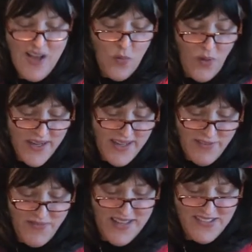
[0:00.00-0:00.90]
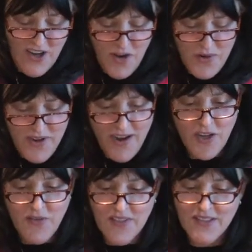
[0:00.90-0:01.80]
What if, as Darwin
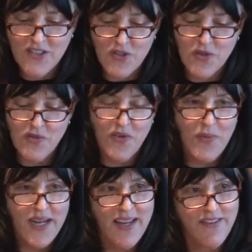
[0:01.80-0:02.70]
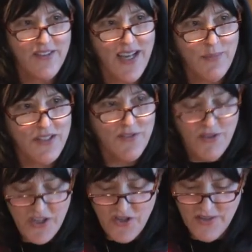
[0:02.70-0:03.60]
argued, this is true for many other types of
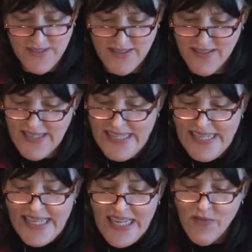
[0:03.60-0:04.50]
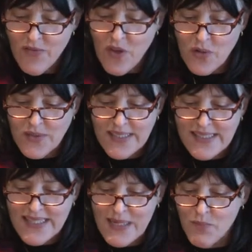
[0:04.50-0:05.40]
creatures, even those that
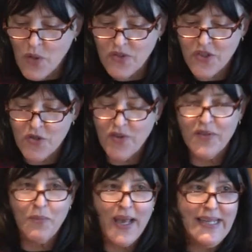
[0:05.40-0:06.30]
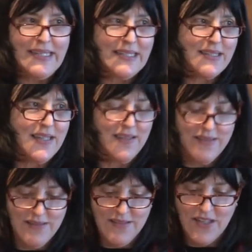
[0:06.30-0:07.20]
seem most driven by instinct,
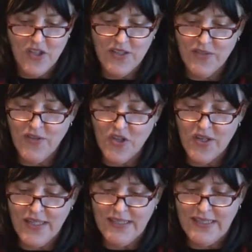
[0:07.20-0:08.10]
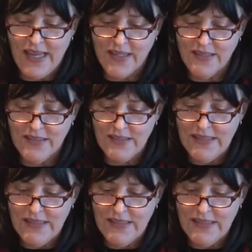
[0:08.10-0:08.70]
such as fish and insects?